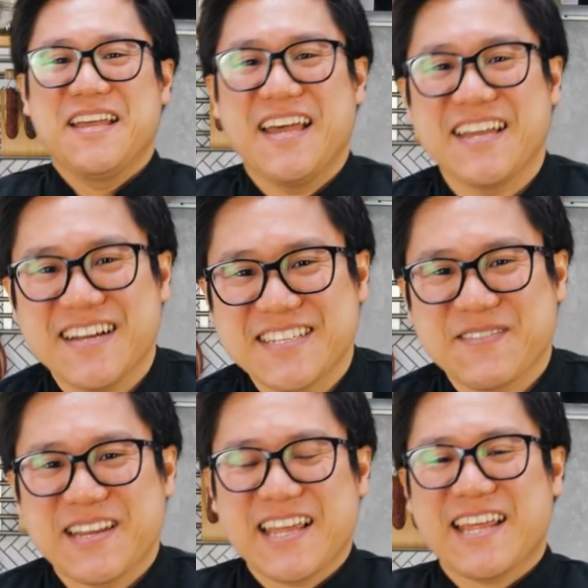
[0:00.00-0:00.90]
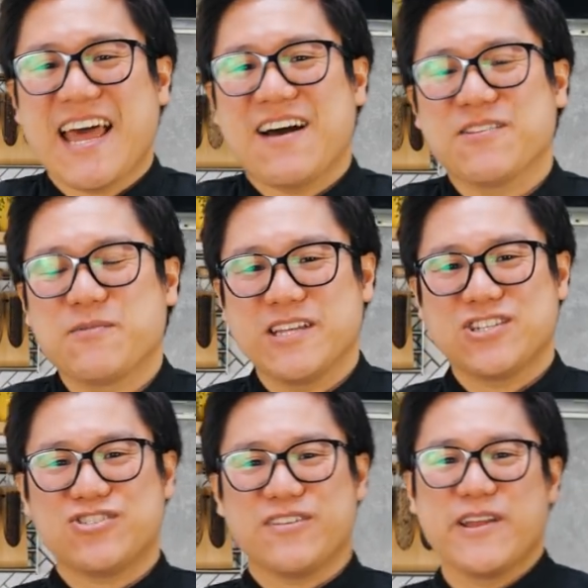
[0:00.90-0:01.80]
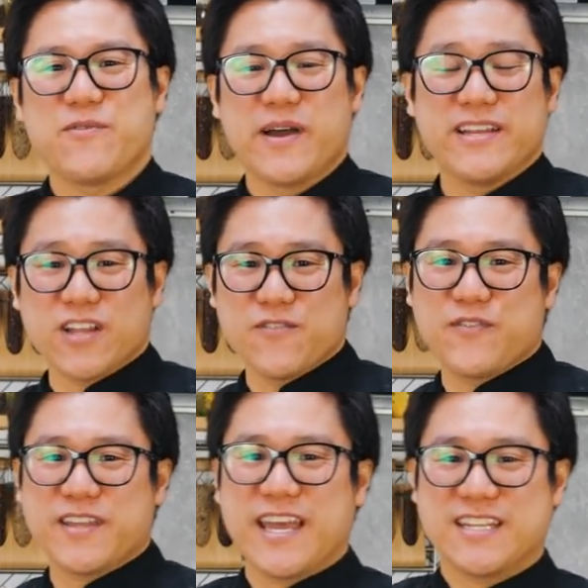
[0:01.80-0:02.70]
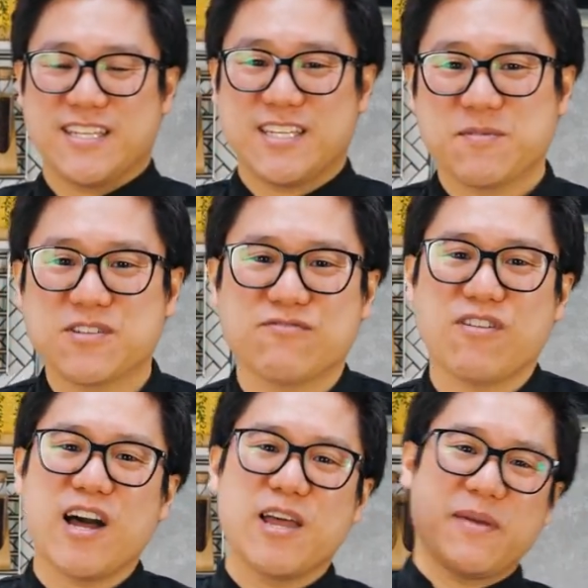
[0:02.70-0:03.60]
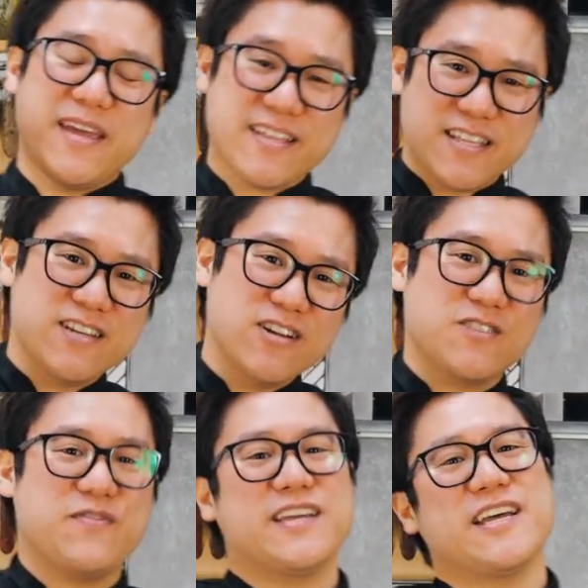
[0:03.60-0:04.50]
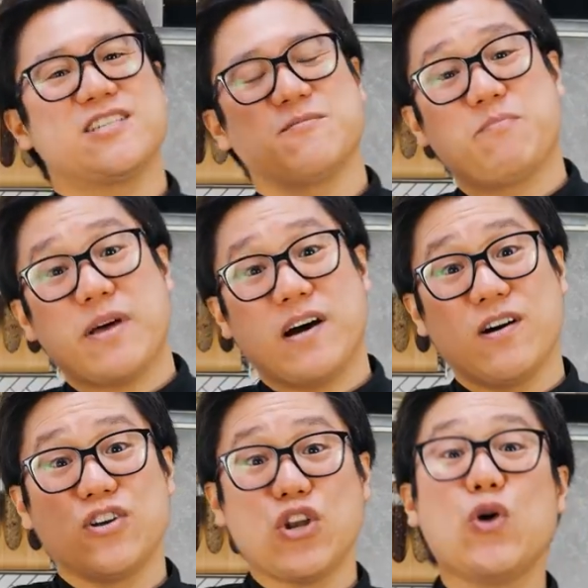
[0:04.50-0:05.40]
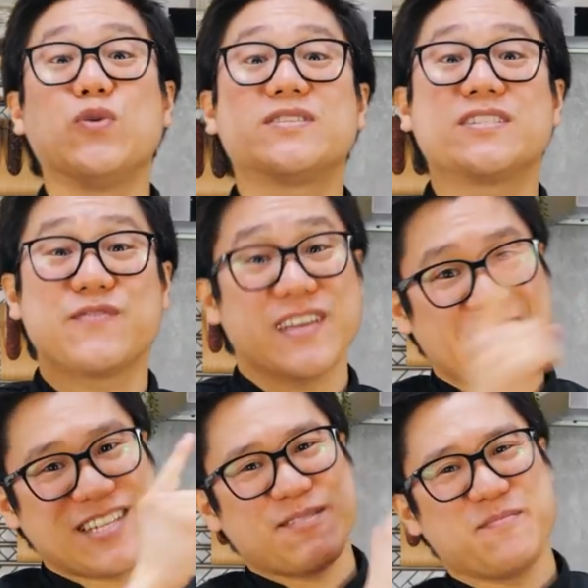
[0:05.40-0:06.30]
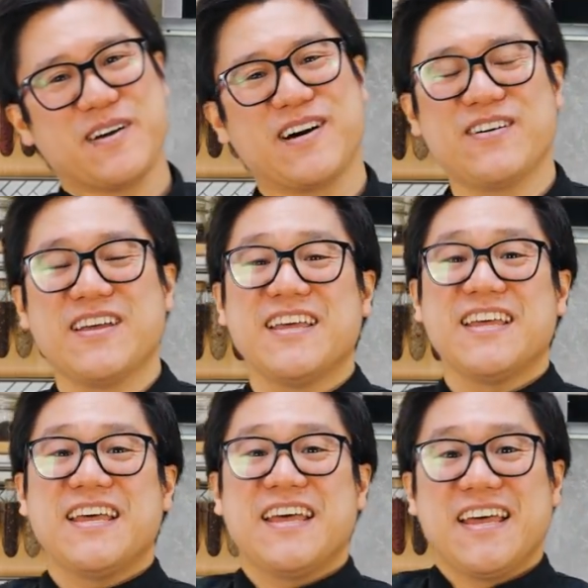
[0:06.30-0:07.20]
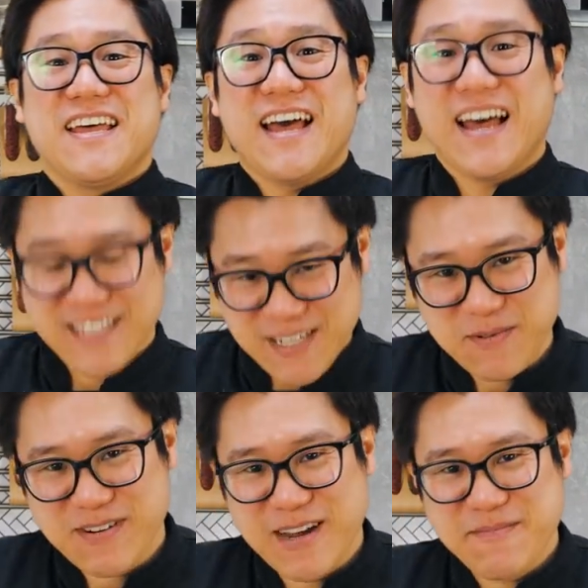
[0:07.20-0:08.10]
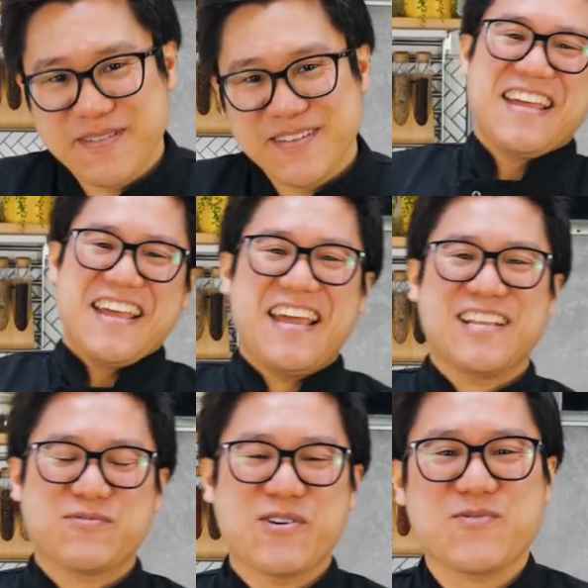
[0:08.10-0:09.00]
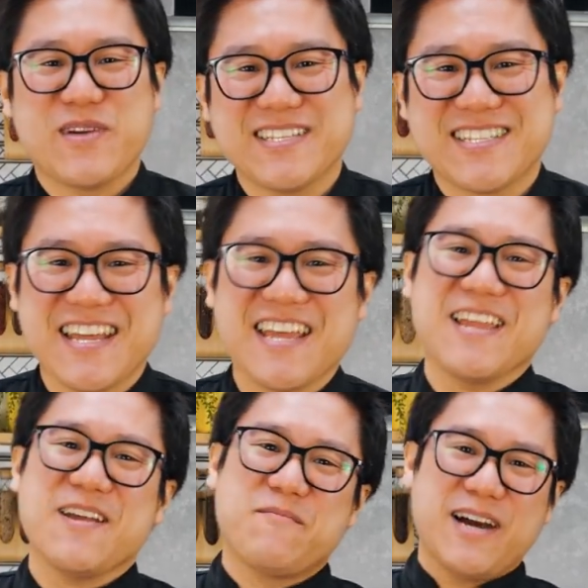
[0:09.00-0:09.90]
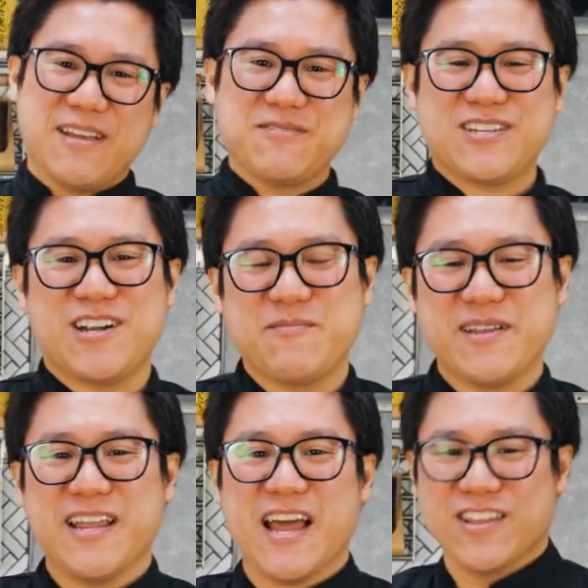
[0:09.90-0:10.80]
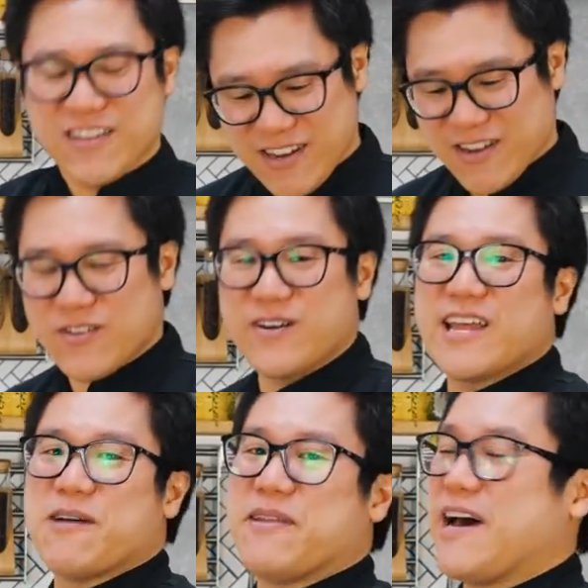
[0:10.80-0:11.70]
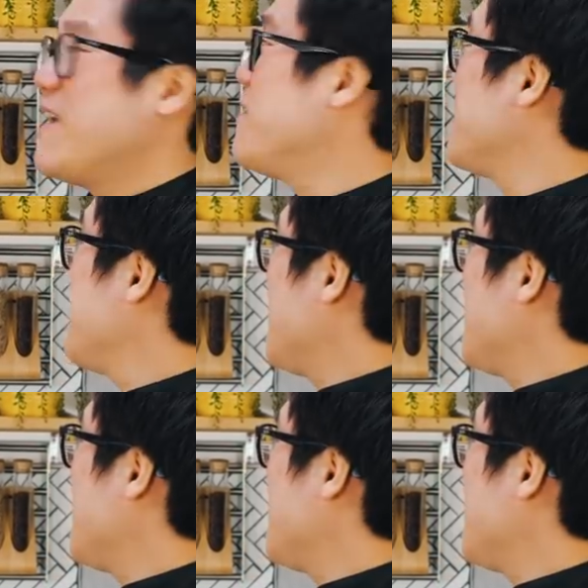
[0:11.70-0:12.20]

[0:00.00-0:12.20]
Hey guys, I'm gonna get it out of the way straight away. Don't forget to subscribe, hit the notification bell, notification bell, and subscribe. It's Wok Wednesday. My name's Jeremy. You know who I am now